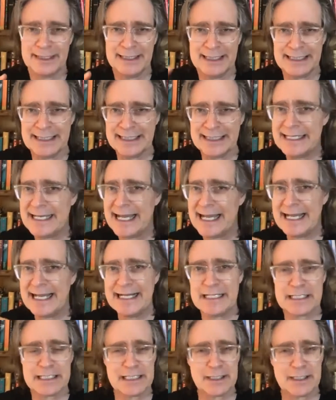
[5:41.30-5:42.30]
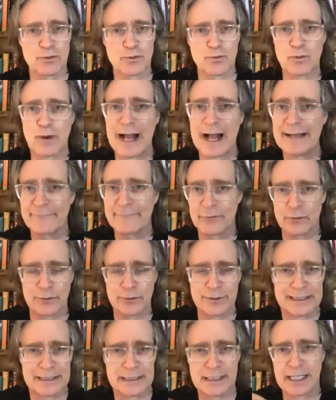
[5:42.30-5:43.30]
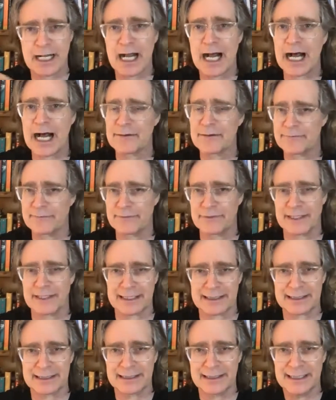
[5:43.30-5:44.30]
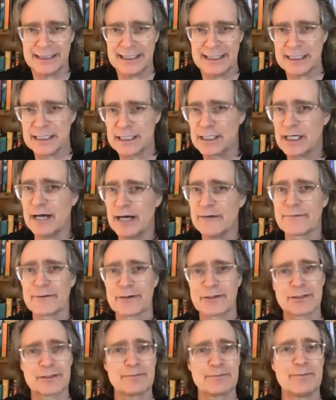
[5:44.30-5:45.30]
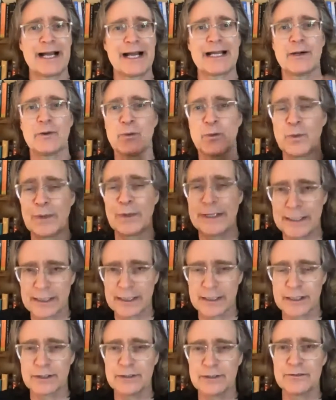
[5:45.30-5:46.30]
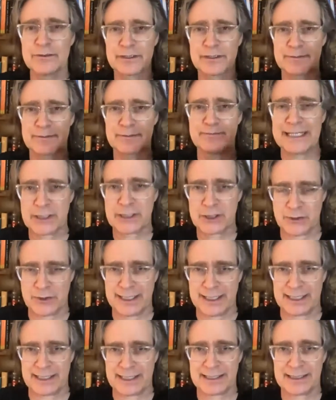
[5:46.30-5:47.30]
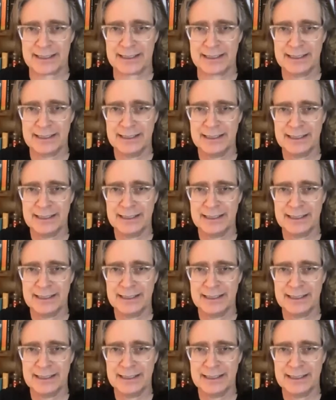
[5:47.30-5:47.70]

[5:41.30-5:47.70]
engaged in rivalrous conflict, governed by a win-lose metrics.